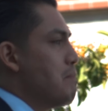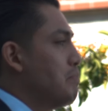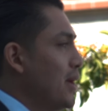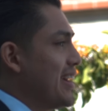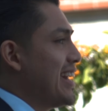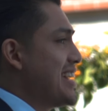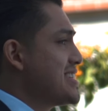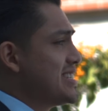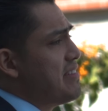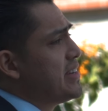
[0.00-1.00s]
but as
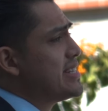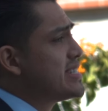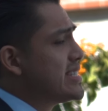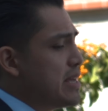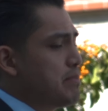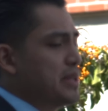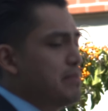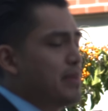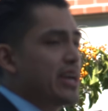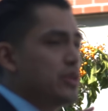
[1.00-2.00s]
is evidenced simply
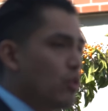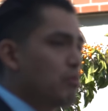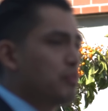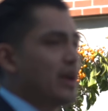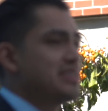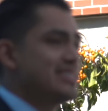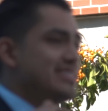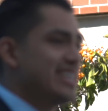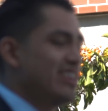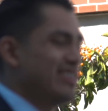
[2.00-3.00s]
by your
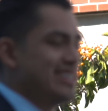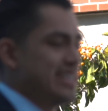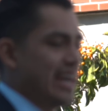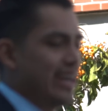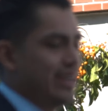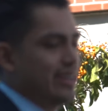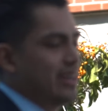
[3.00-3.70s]
presence here today